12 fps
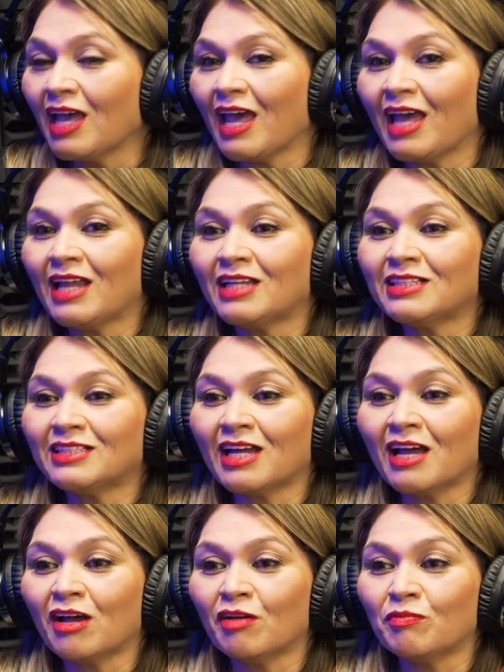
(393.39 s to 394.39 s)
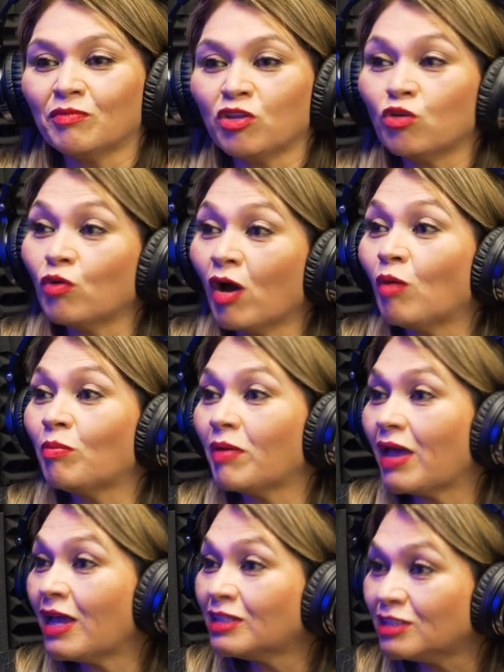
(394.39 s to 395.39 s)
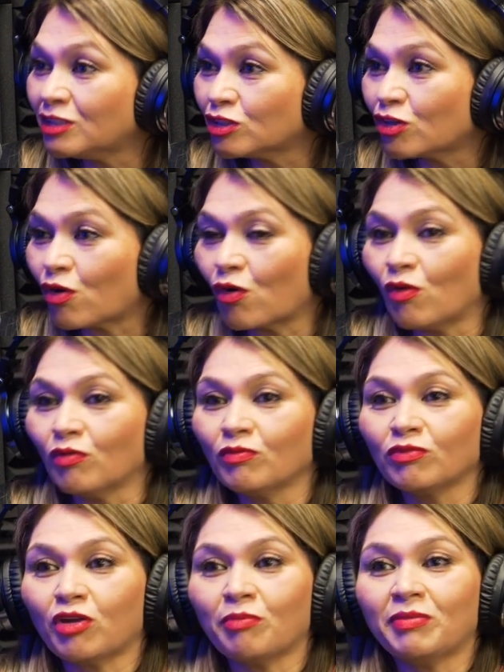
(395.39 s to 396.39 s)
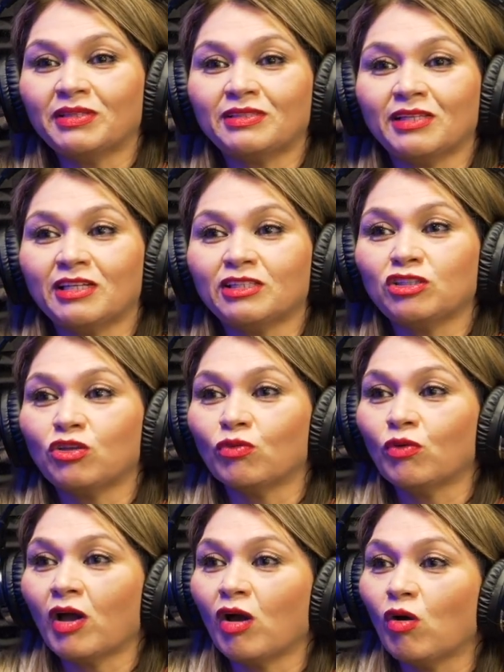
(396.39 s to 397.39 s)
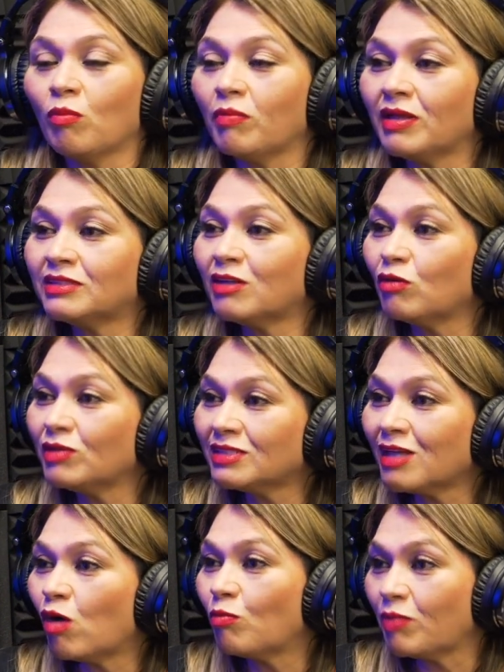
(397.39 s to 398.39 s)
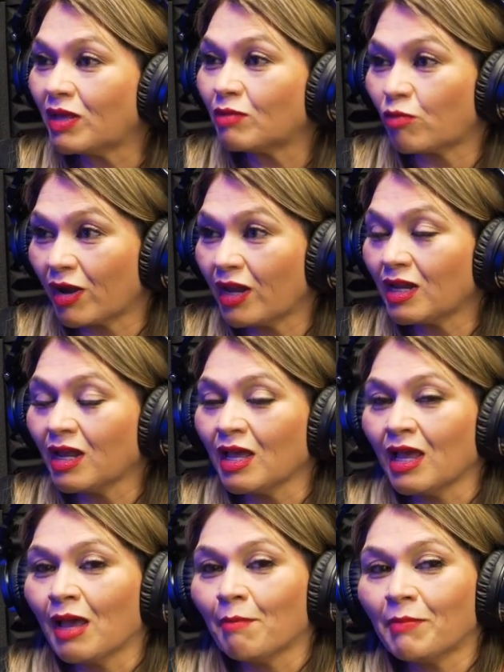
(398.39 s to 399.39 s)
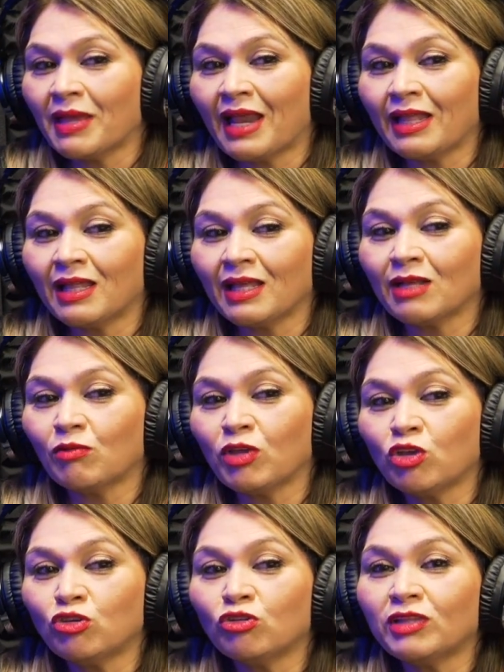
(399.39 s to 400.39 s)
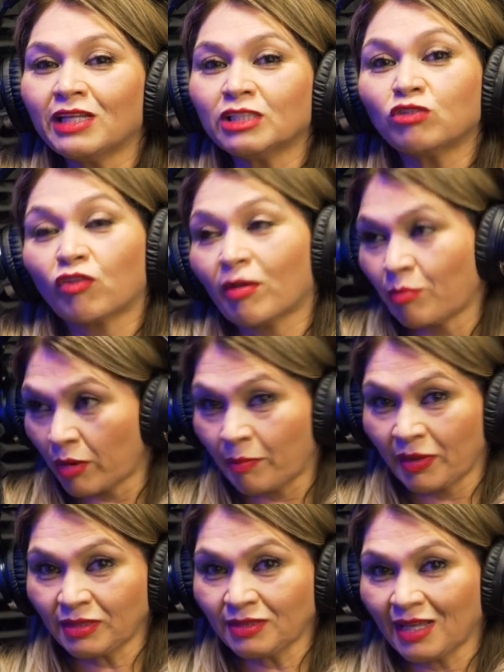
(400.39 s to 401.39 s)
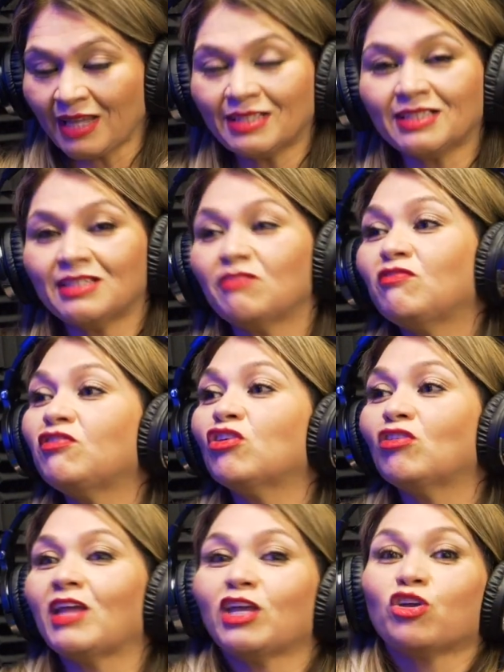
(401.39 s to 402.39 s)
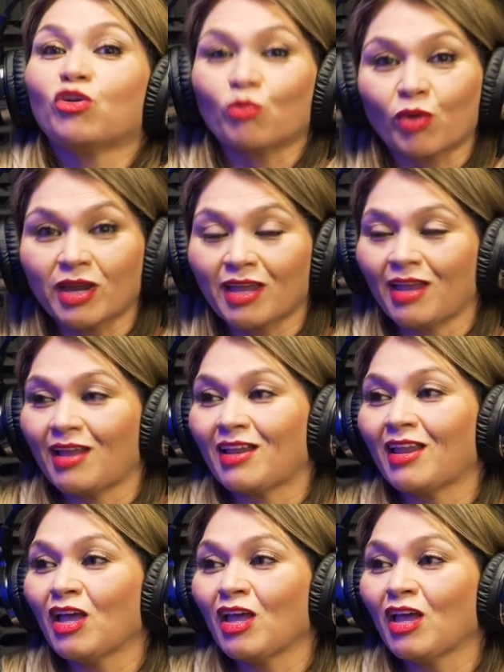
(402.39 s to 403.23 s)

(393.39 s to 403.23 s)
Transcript: and you help agents grow their business. It's always helping, right? But I think when you do things for a purpose, it doesn't feel like you're working.